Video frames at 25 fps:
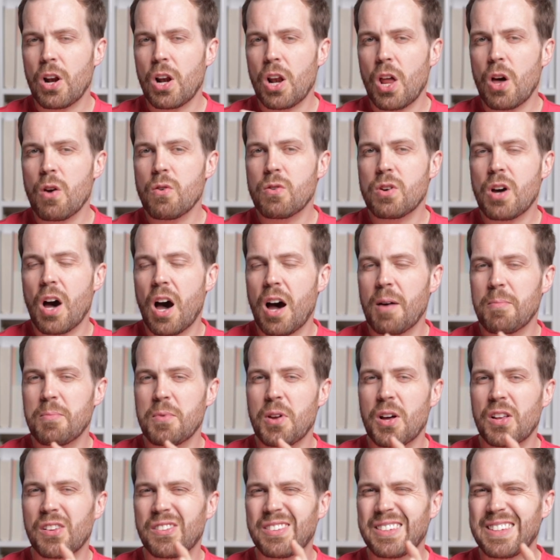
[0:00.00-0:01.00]
low carb
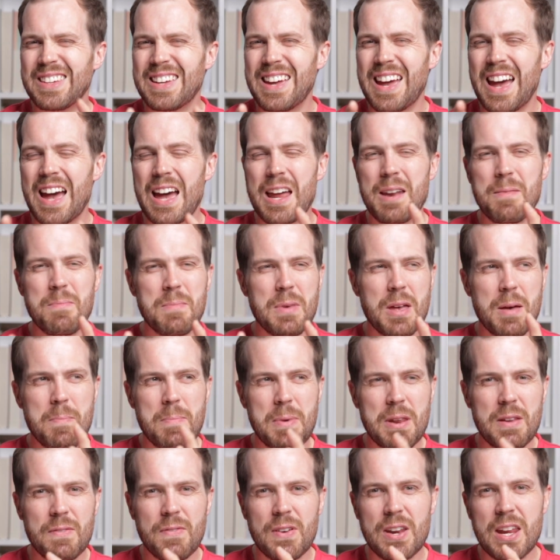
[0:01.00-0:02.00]
nuts can be a
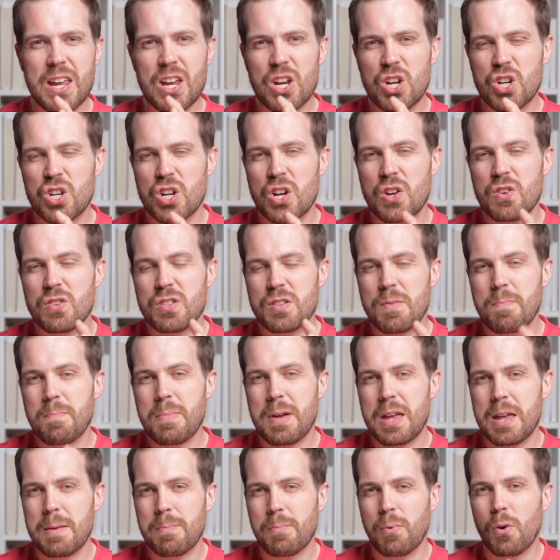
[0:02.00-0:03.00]
bit of an issue to
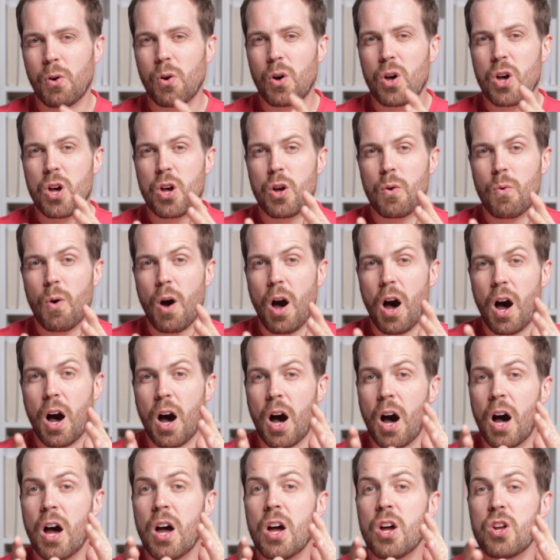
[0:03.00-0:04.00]
people who
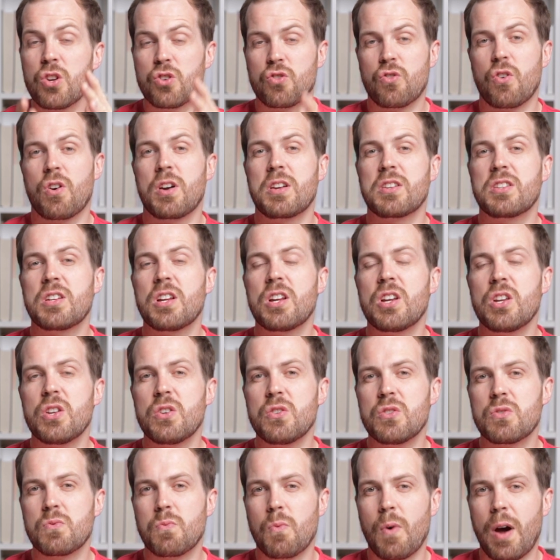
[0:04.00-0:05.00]
are trying to
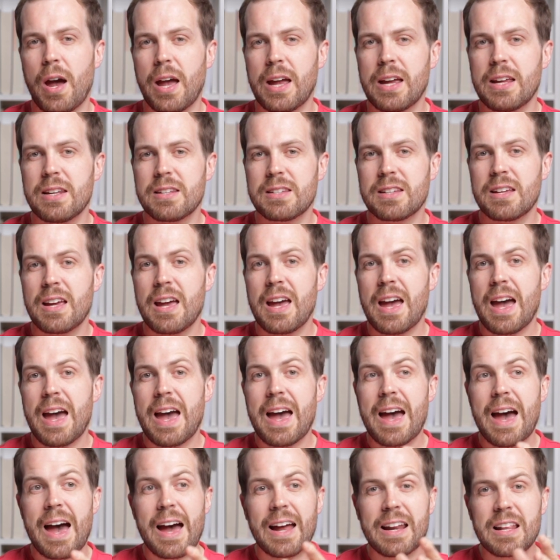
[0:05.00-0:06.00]
lose weight,
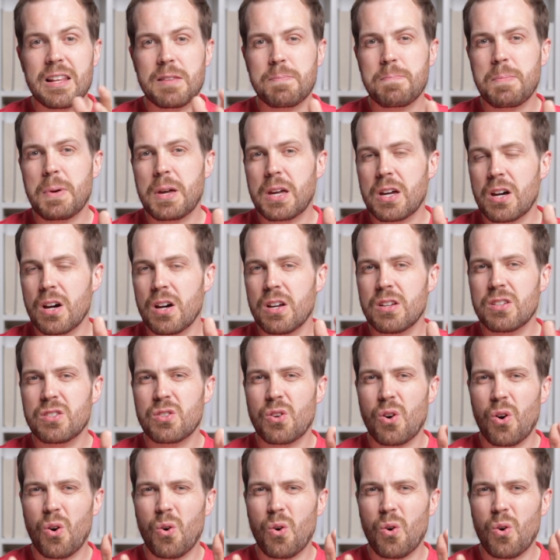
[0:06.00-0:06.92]
and it's because